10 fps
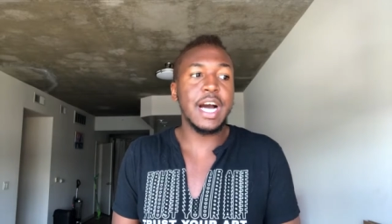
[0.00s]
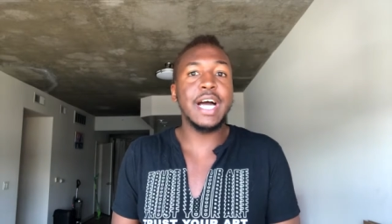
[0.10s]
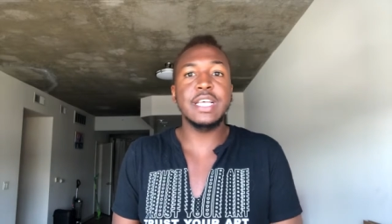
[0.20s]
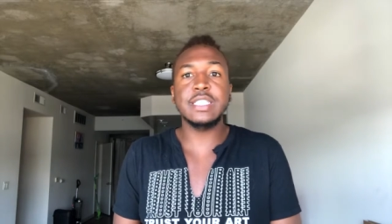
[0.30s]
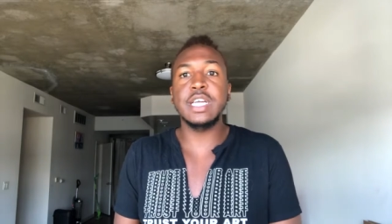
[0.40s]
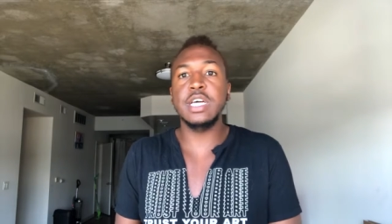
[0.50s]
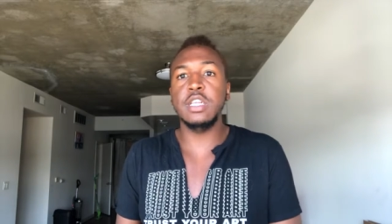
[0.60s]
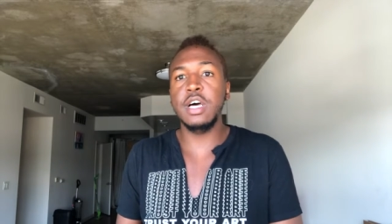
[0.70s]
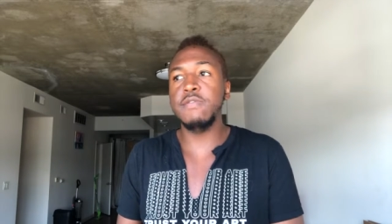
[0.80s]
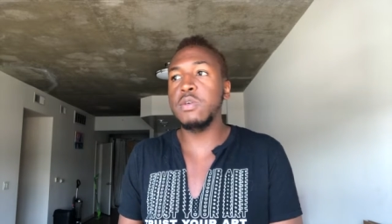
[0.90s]
God is going to
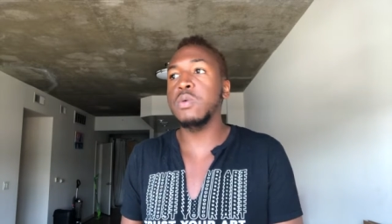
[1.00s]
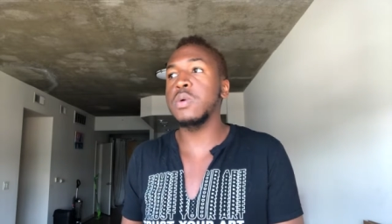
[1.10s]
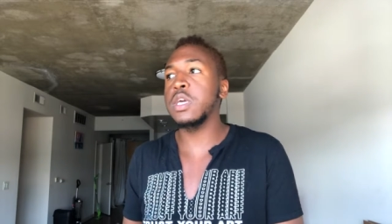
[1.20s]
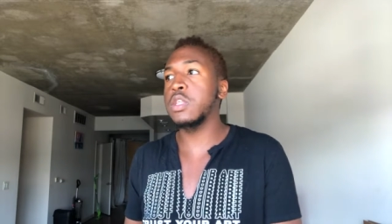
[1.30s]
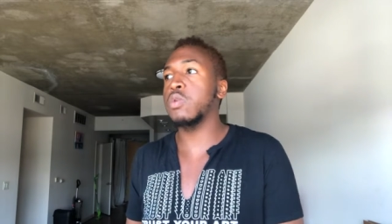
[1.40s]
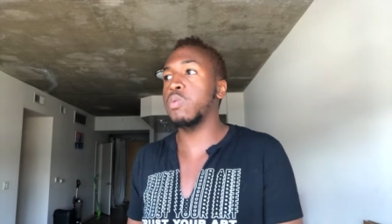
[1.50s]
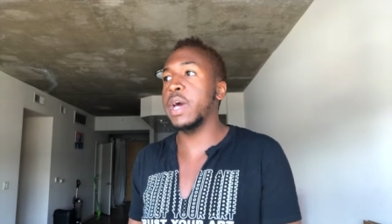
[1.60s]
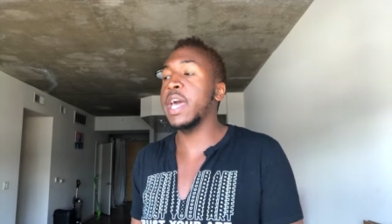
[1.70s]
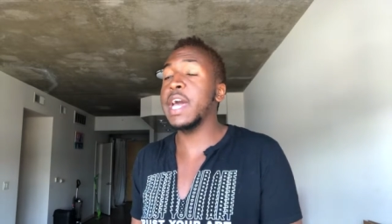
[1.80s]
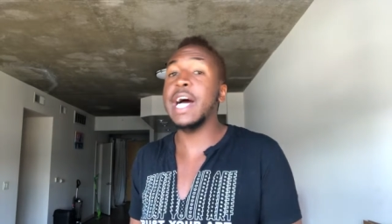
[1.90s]
love you either
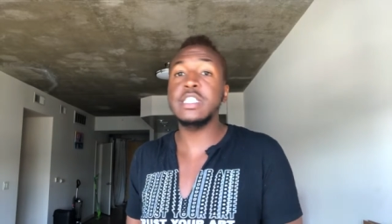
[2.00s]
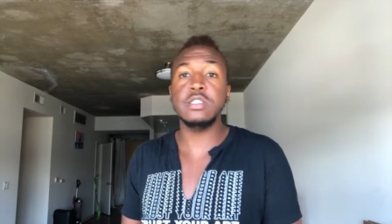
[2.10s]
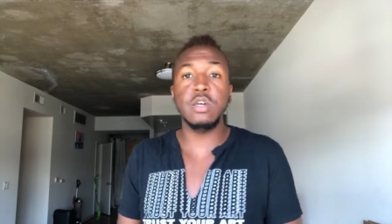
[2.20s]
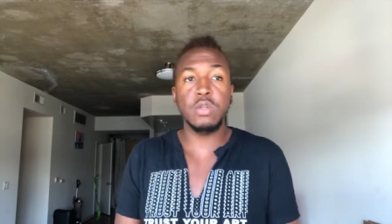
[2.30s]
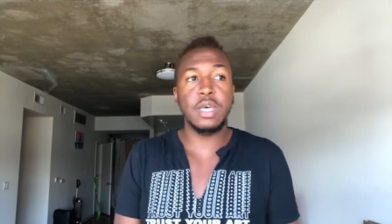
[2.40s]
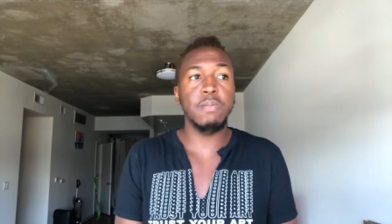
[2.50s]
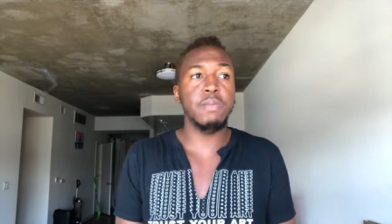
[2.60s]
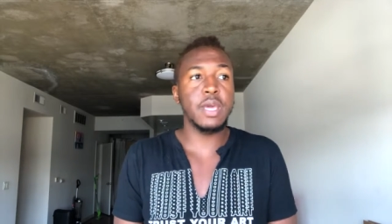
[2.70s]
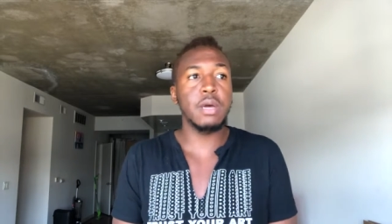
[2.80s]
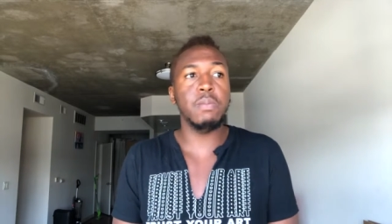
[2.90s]
way. I just know that
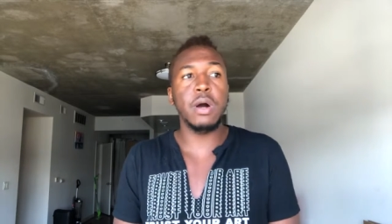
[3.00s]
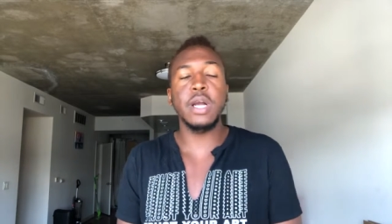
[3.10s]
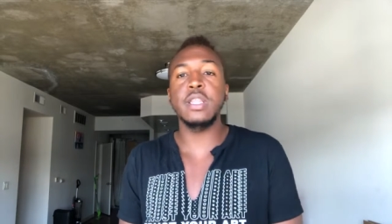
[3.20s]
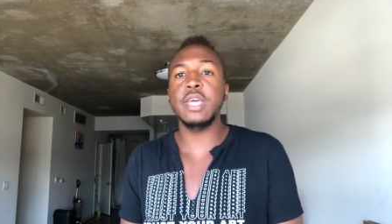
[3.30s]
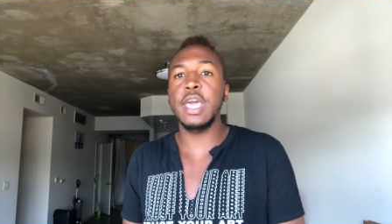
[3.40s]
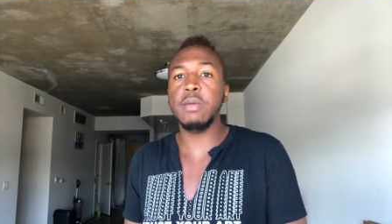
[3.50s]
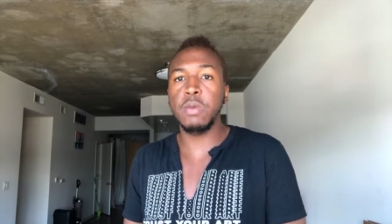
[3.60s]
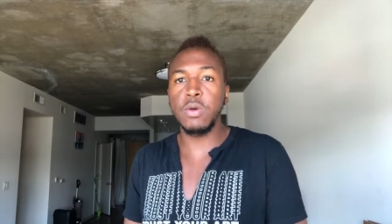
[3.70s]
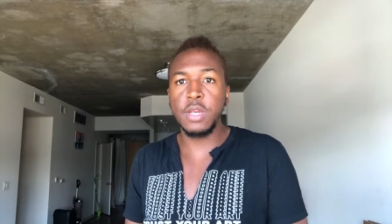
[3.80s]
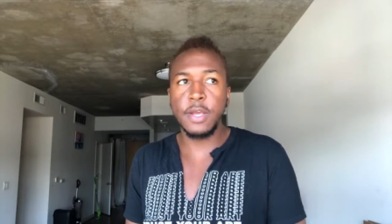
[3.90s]
being a part of the gay
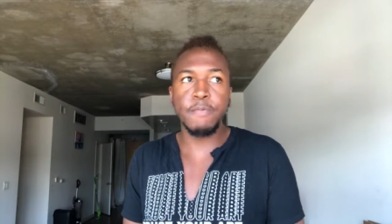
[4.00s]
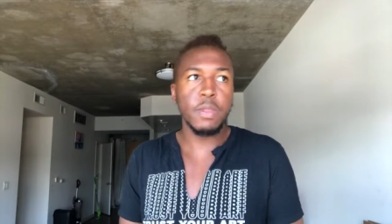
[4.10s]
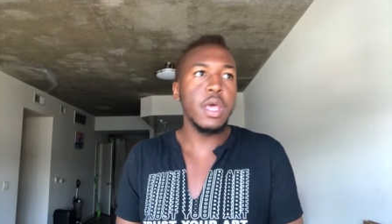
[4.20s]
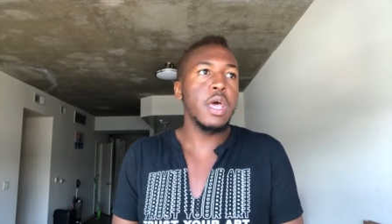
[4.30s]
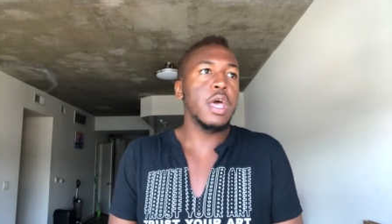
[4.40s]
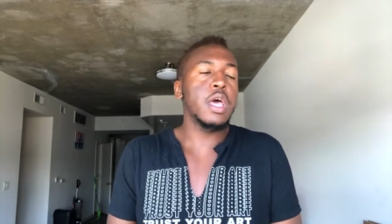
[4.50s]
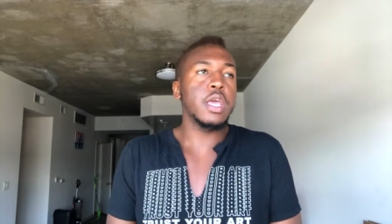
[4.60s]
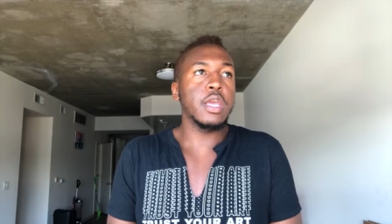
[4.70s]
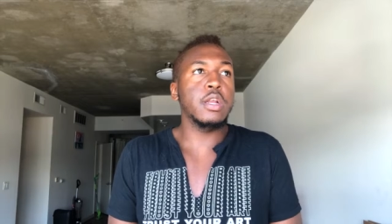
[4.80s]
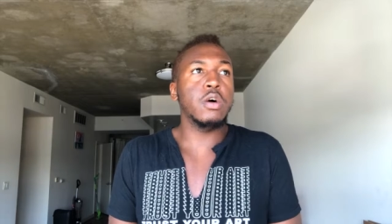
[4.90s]
community,
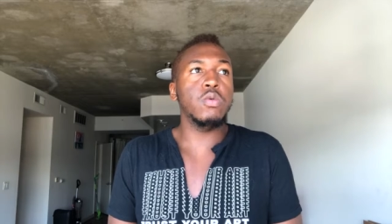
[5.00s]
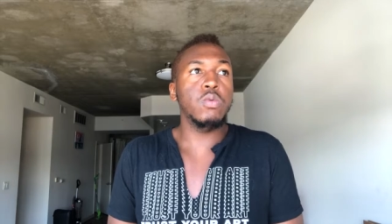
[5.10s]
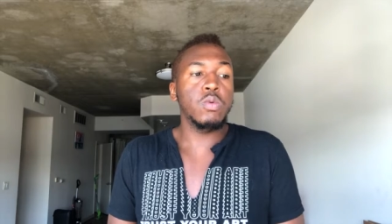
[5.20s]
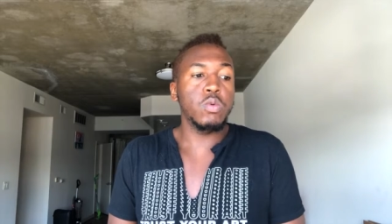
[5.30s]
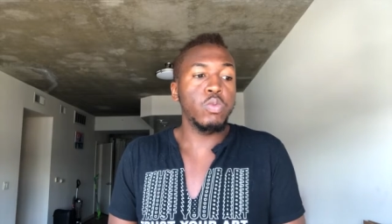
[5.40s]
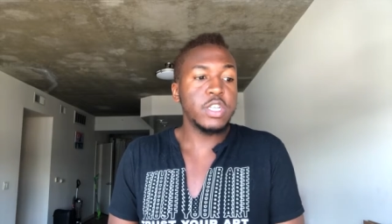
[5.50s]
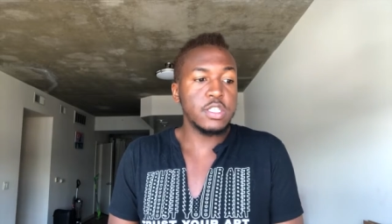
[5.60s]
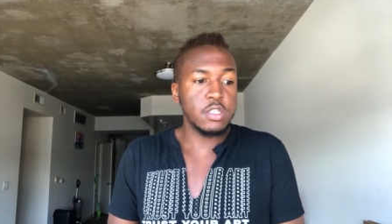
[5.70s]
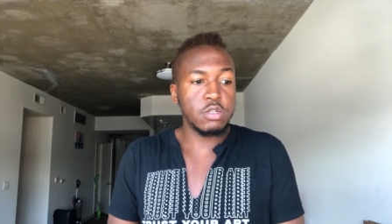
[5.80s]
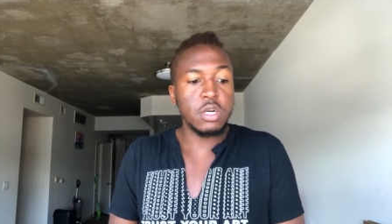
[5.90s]
we
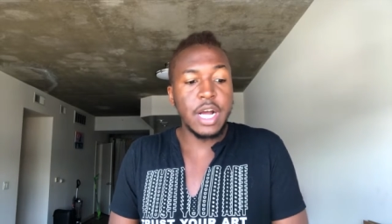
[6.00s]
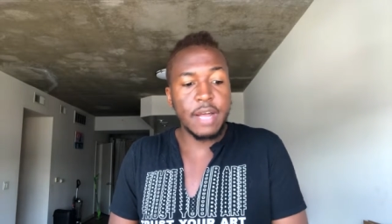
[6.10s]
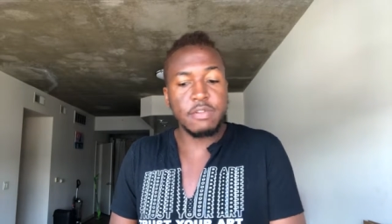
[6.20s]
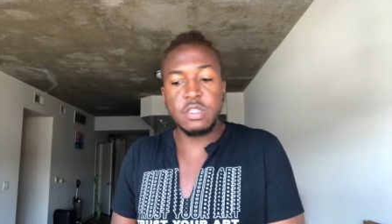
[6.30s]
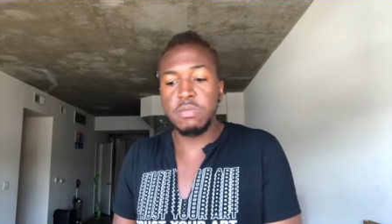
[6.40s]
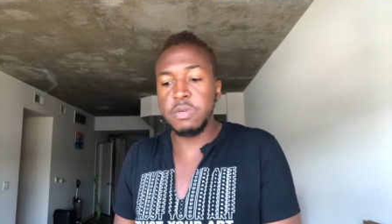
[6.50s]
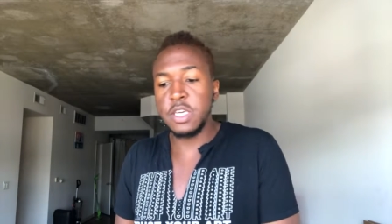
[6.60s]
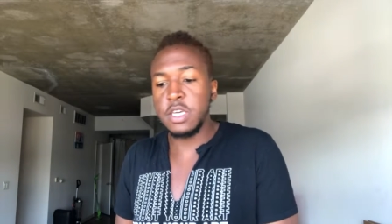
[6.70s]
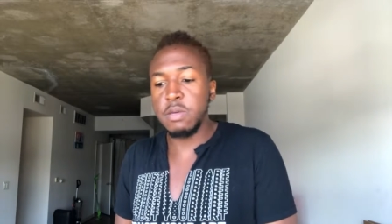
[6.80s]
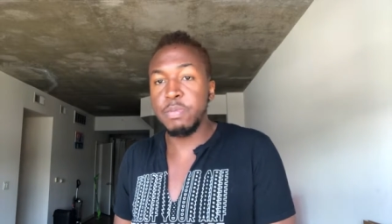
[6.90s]
should strive to
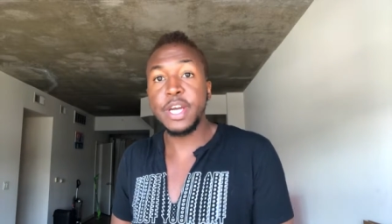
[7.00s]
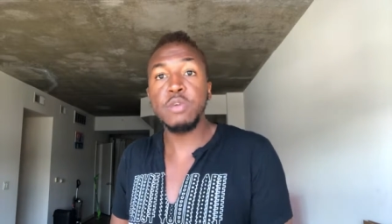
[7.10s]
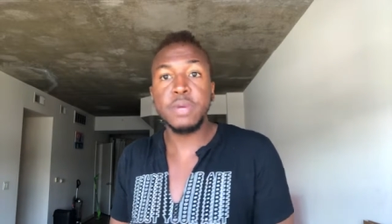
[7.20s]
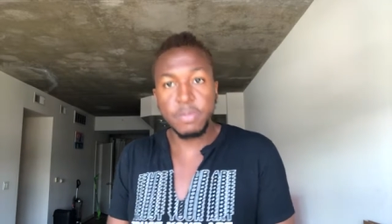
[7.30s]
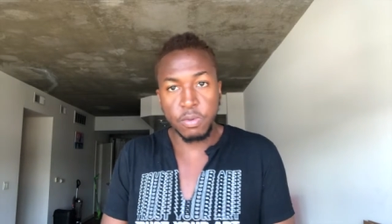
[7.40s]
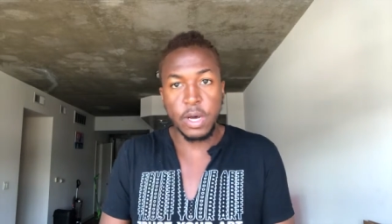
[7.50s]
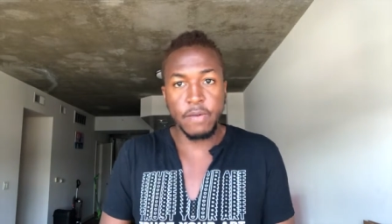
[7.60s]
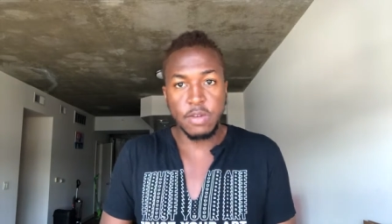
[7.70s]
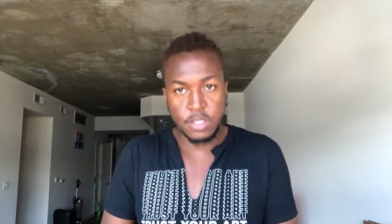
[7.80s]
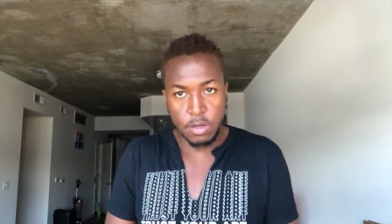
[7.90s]
be better people
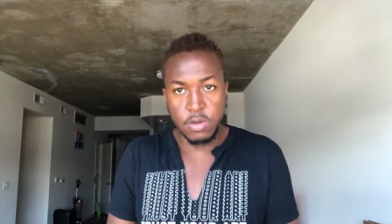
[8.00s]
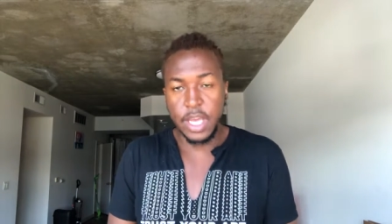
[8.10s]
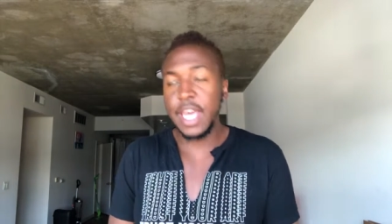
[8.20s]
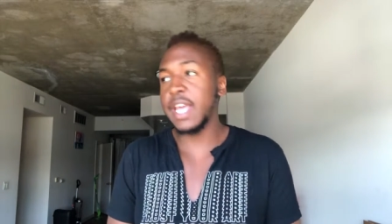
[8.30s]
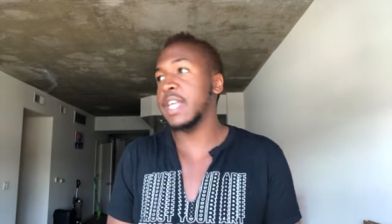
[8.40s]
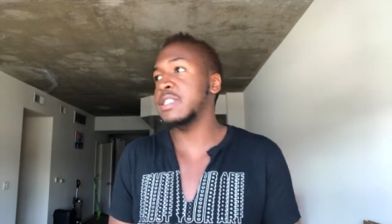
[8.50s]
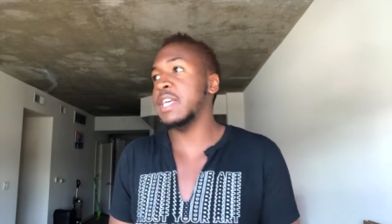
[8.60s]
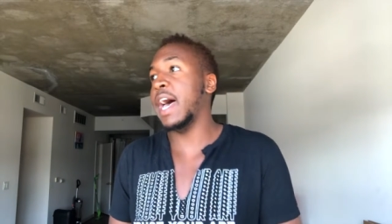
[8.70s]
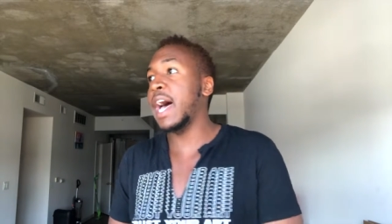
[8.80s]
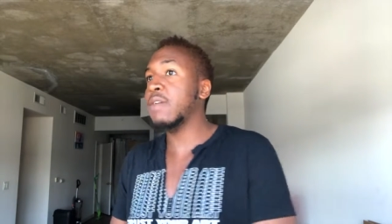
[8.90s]
every single day and
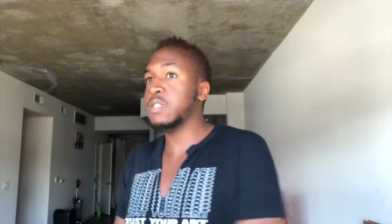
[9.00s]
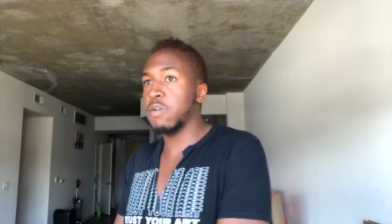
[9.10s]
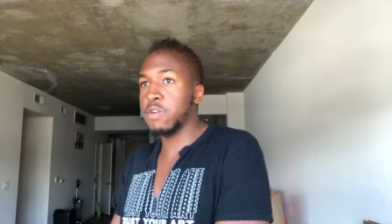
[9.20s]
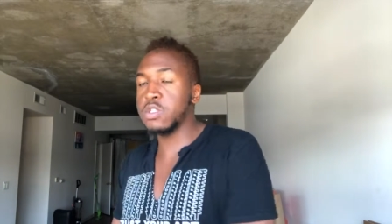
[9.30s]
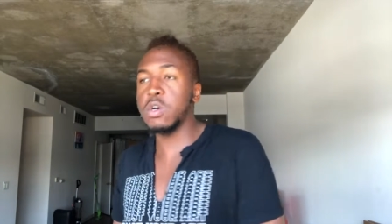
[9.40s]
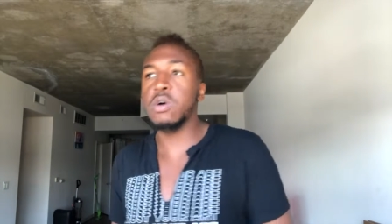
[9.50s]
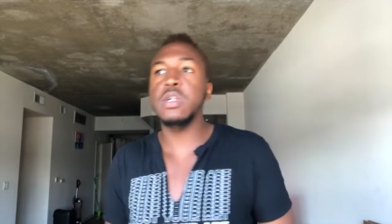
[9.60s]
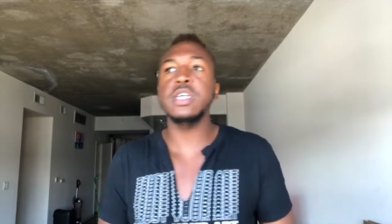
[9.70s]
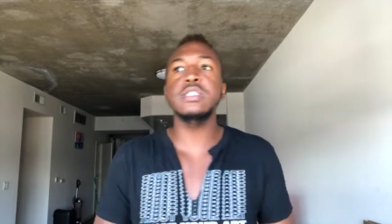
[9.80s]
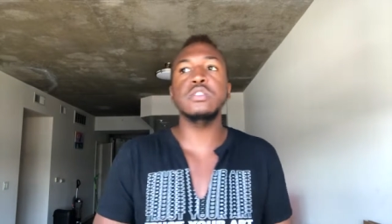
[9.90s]
to have
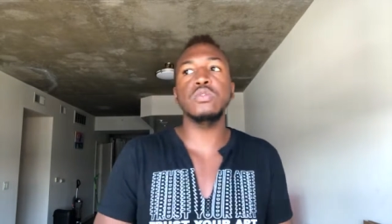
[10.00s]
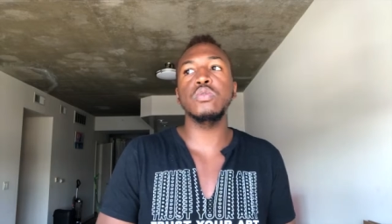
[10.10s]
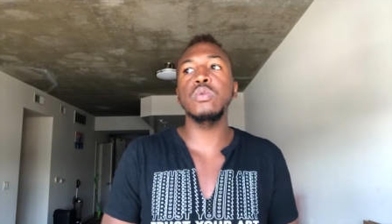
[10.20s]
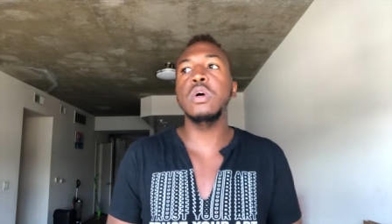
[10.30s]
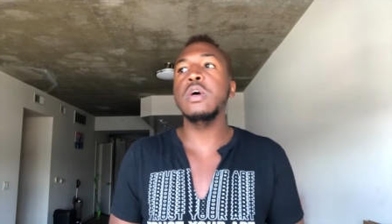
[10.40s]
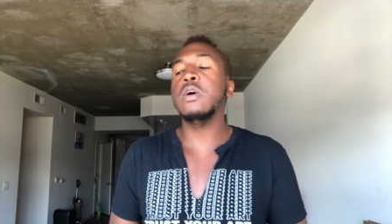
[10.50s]
self-control and to